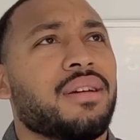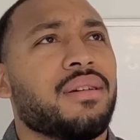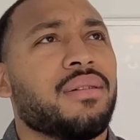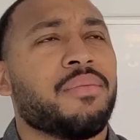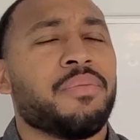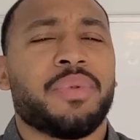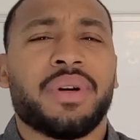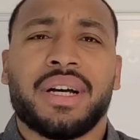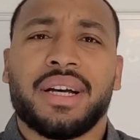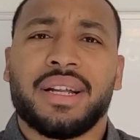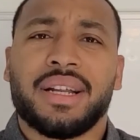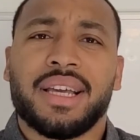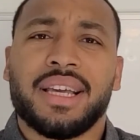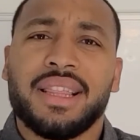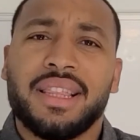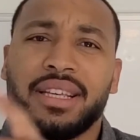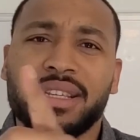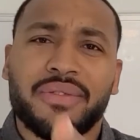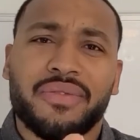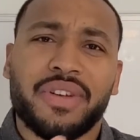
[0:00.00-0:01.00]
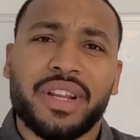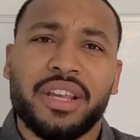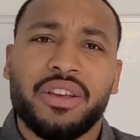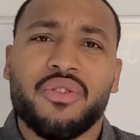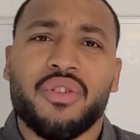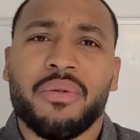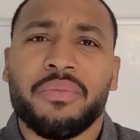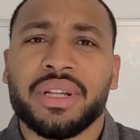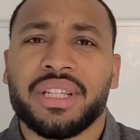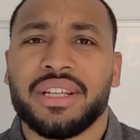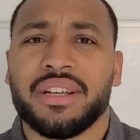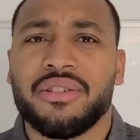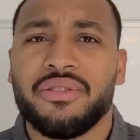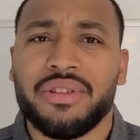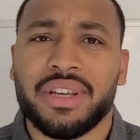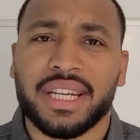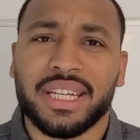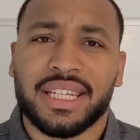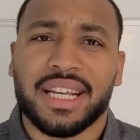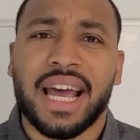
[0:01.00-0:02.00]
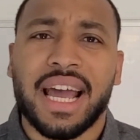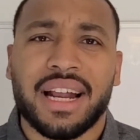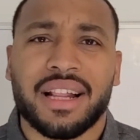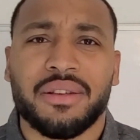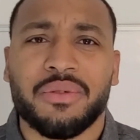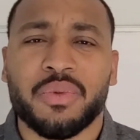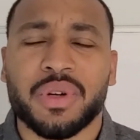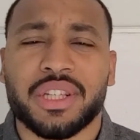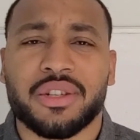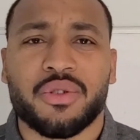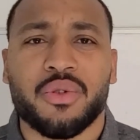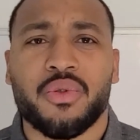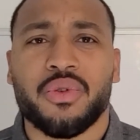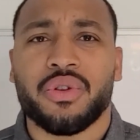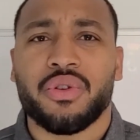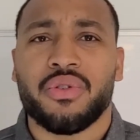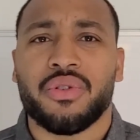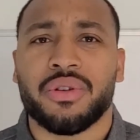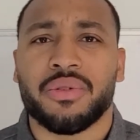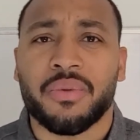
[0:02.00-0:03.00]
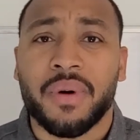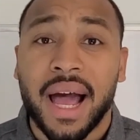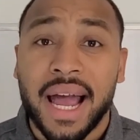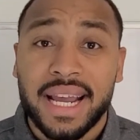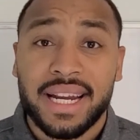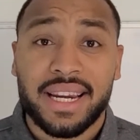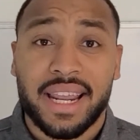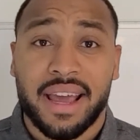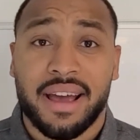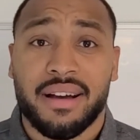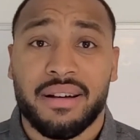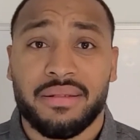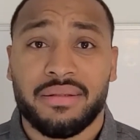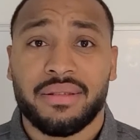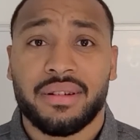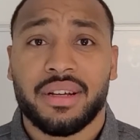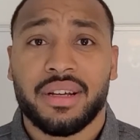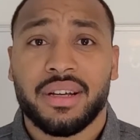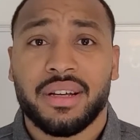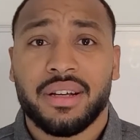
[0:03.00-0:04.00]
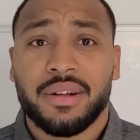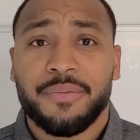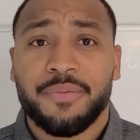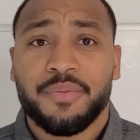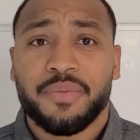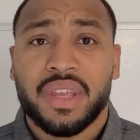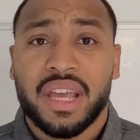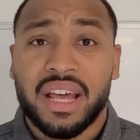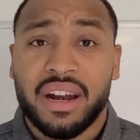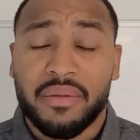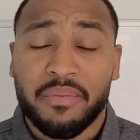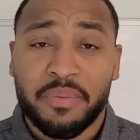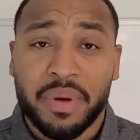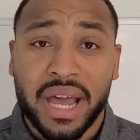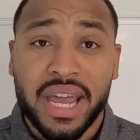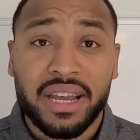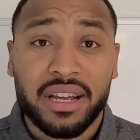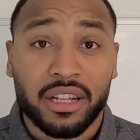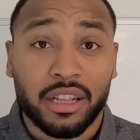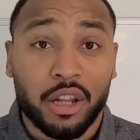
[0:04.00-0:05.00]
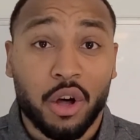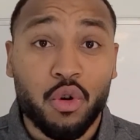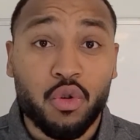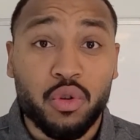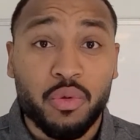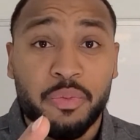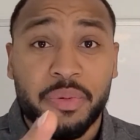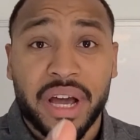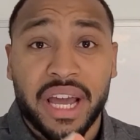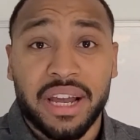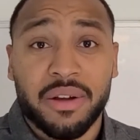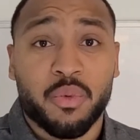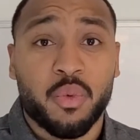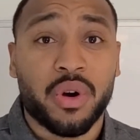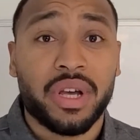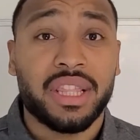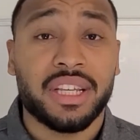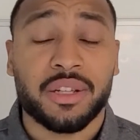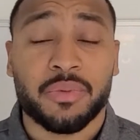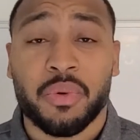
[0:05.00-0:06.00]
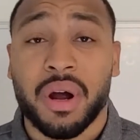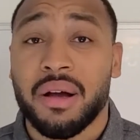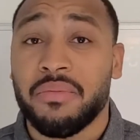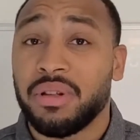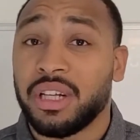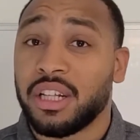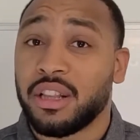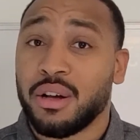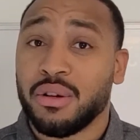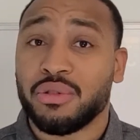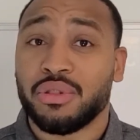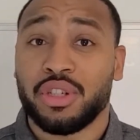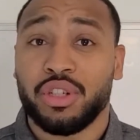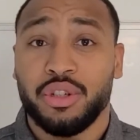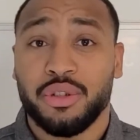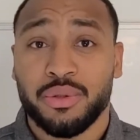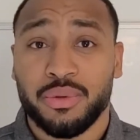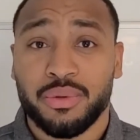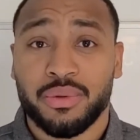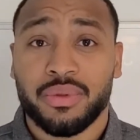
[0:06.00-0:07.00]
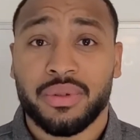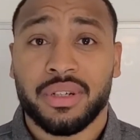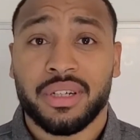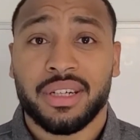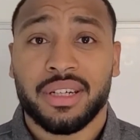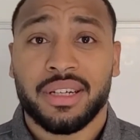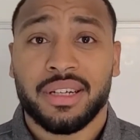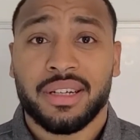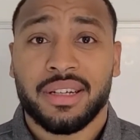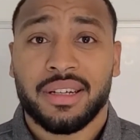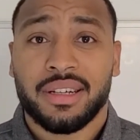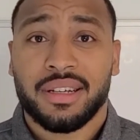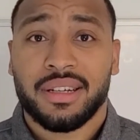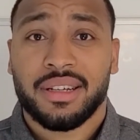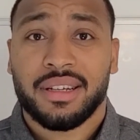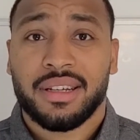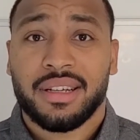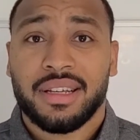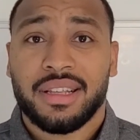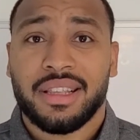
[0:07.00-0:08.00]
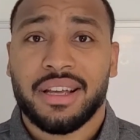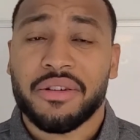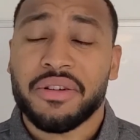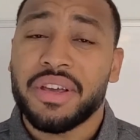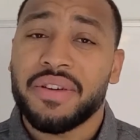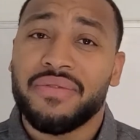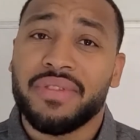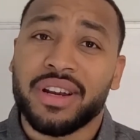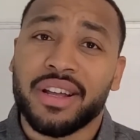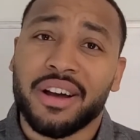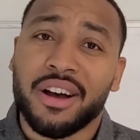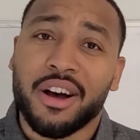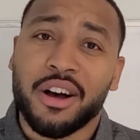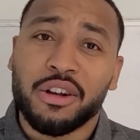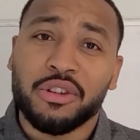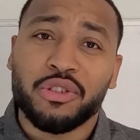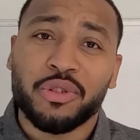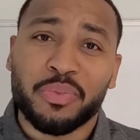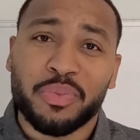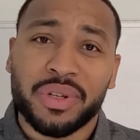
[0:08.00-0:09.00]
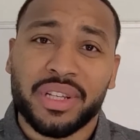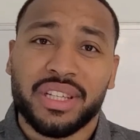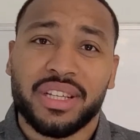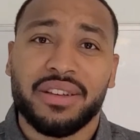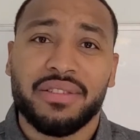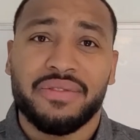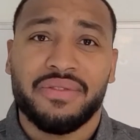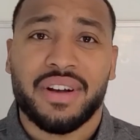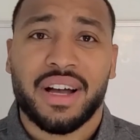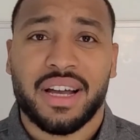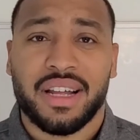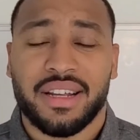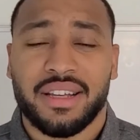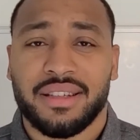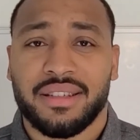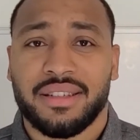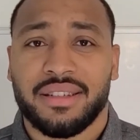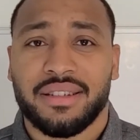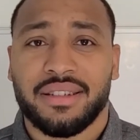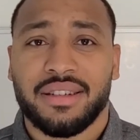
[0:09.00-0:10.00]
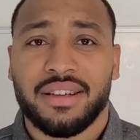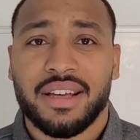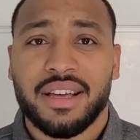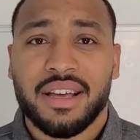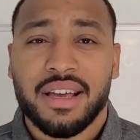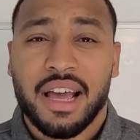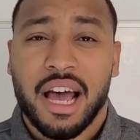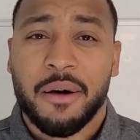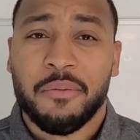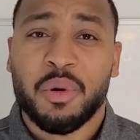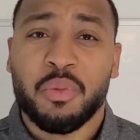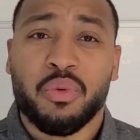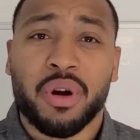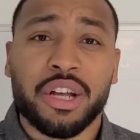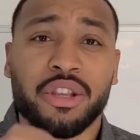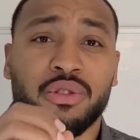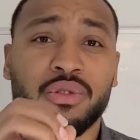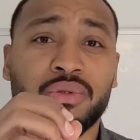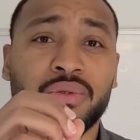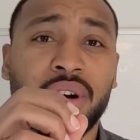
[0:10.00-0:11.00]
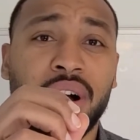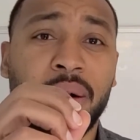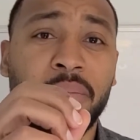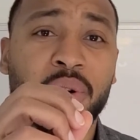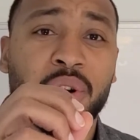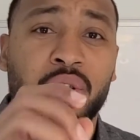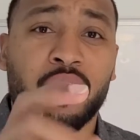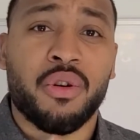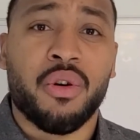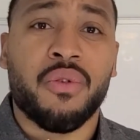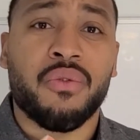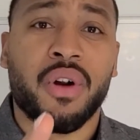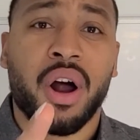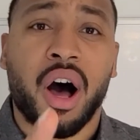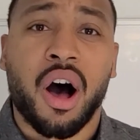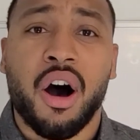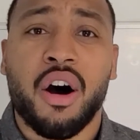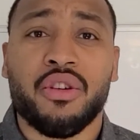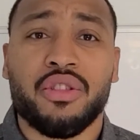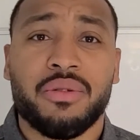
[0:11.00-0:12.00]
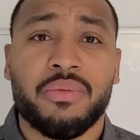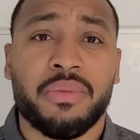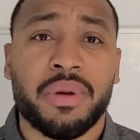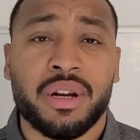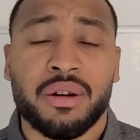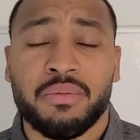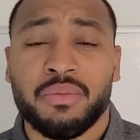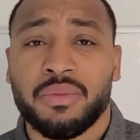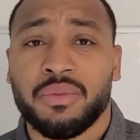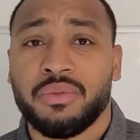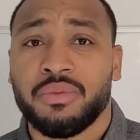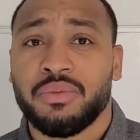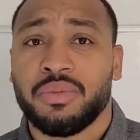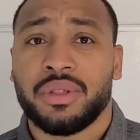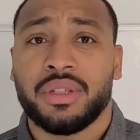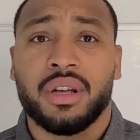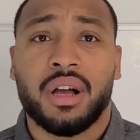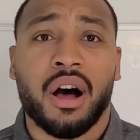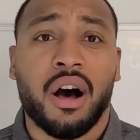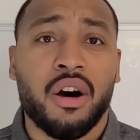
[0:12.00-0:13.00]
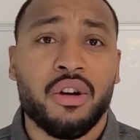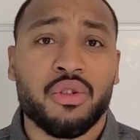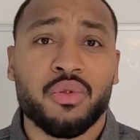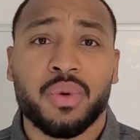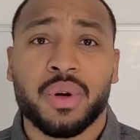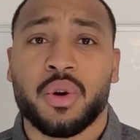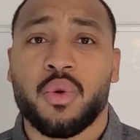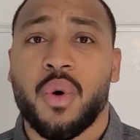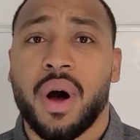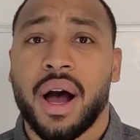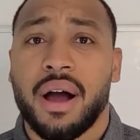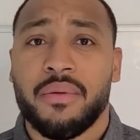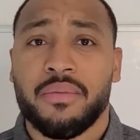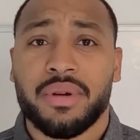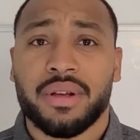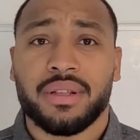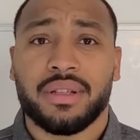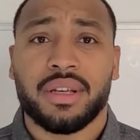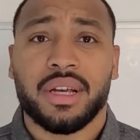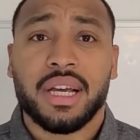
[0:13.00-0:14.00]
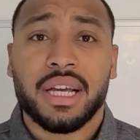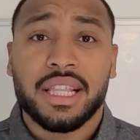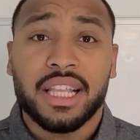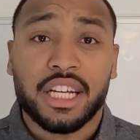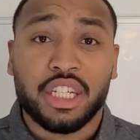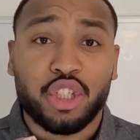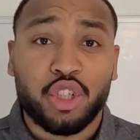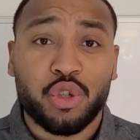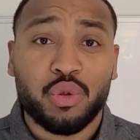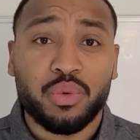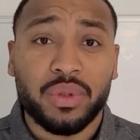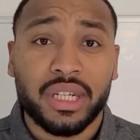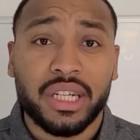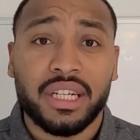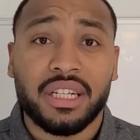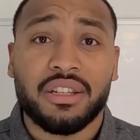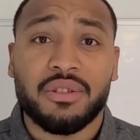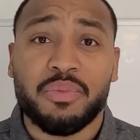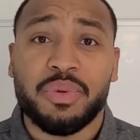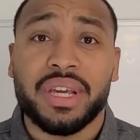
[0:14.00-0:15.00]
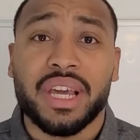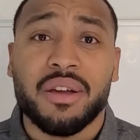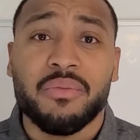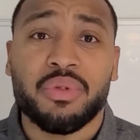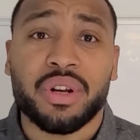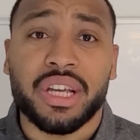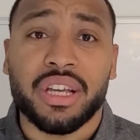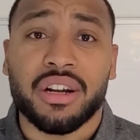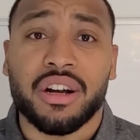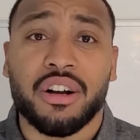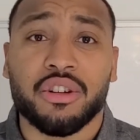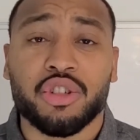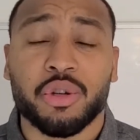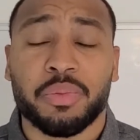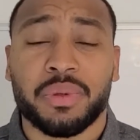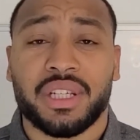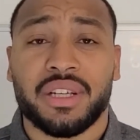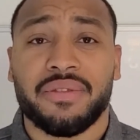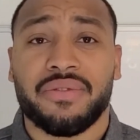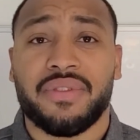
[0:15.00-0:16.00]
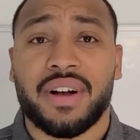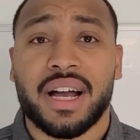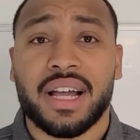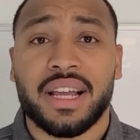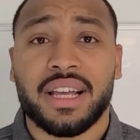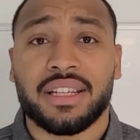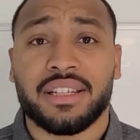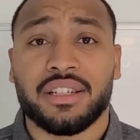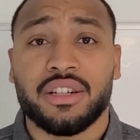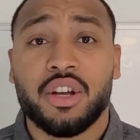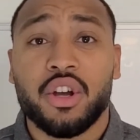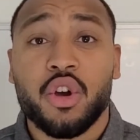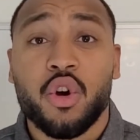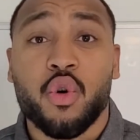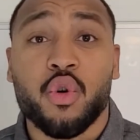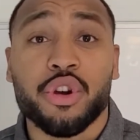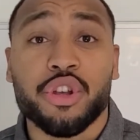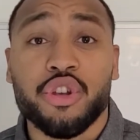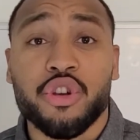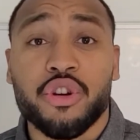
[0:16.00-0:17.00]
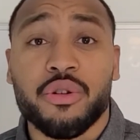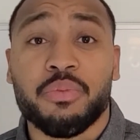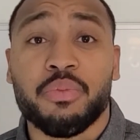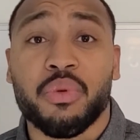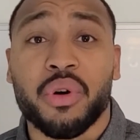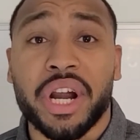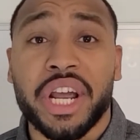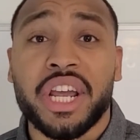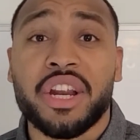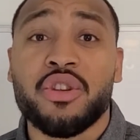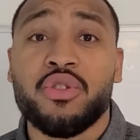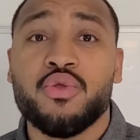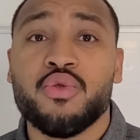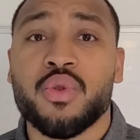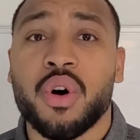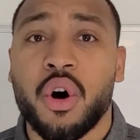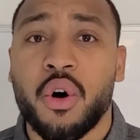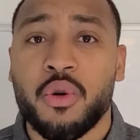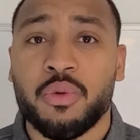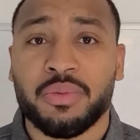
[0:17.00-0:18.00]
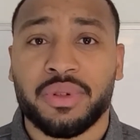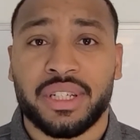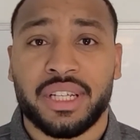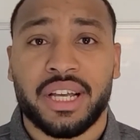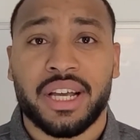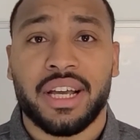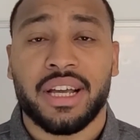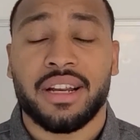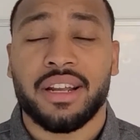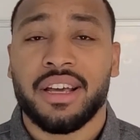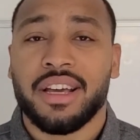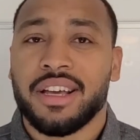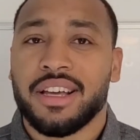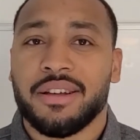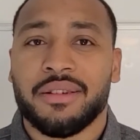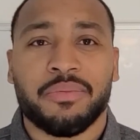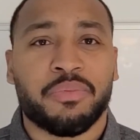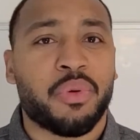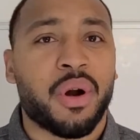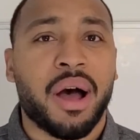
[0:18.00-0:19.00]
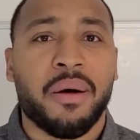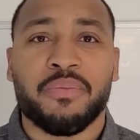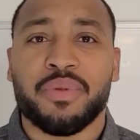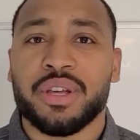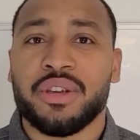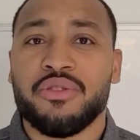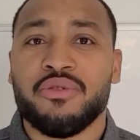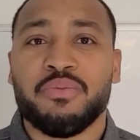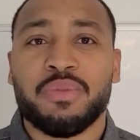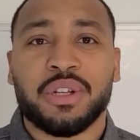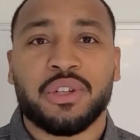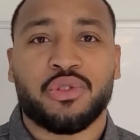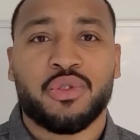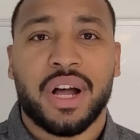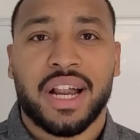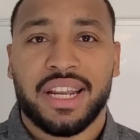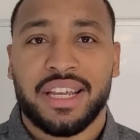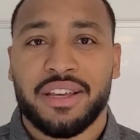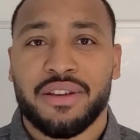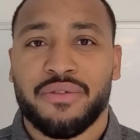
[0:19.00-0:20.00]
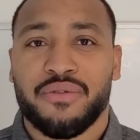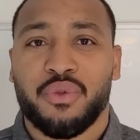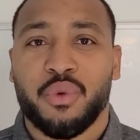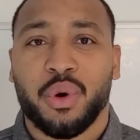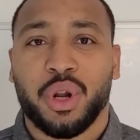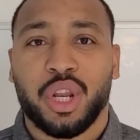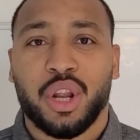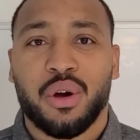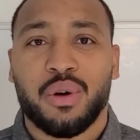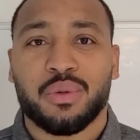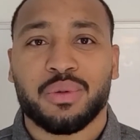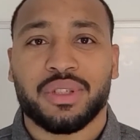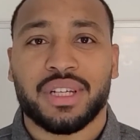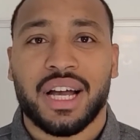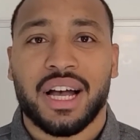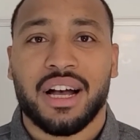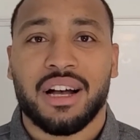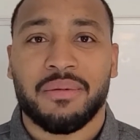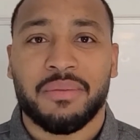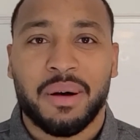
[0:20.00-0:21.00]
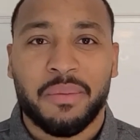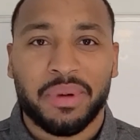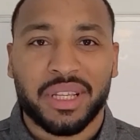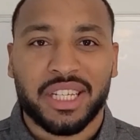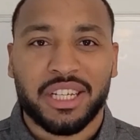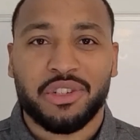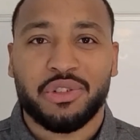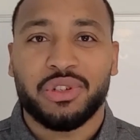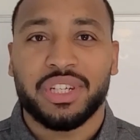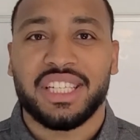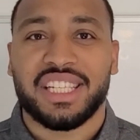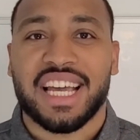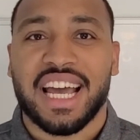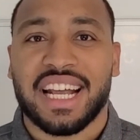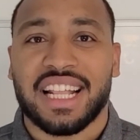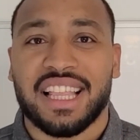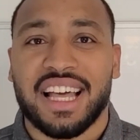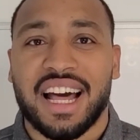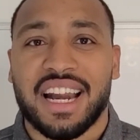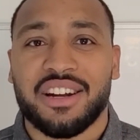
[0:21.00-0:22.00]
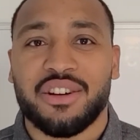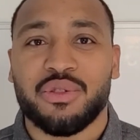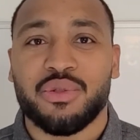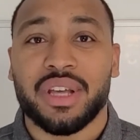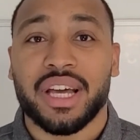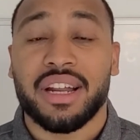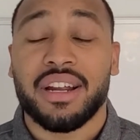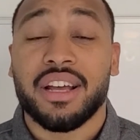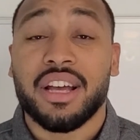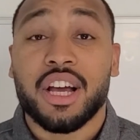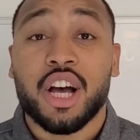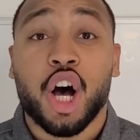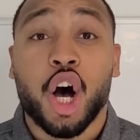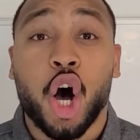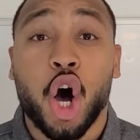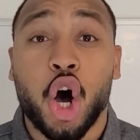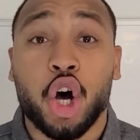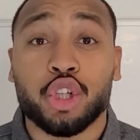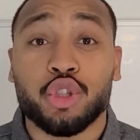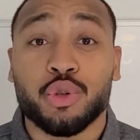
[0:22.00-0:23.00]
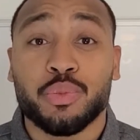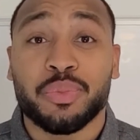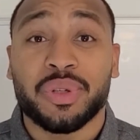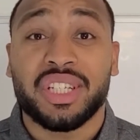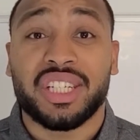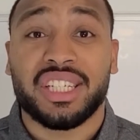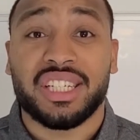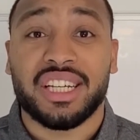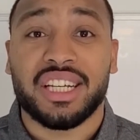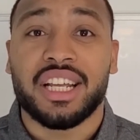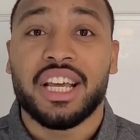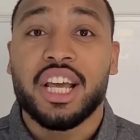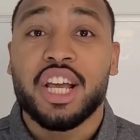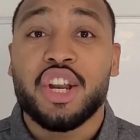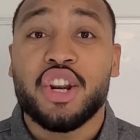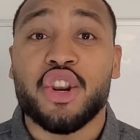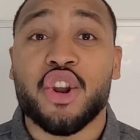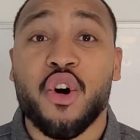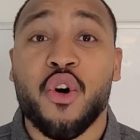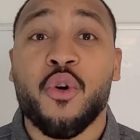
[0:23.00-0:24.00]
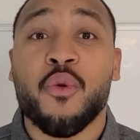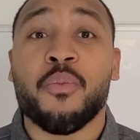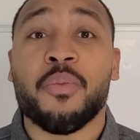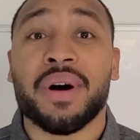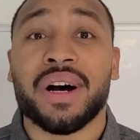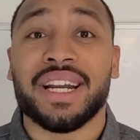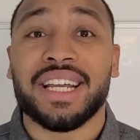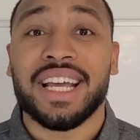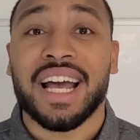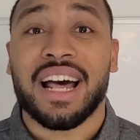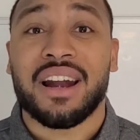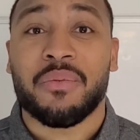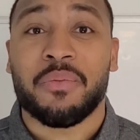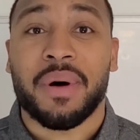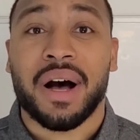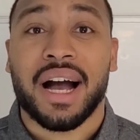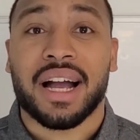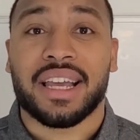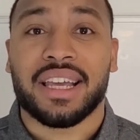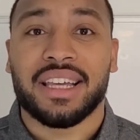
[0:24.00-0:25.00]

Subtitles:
But in this video, I'm gonna tell you exactly what's going on right now at a bank, a local bank, one that's probably close to you. They're giving 100% financing. I'm gonna go over all the minimums, all the requirements that you need to be able to get 100% financing on your brand new homestead, the property you've been trying to get for a long time. I'm gonna teach you exactly how to do that. 100% no money out of pocket.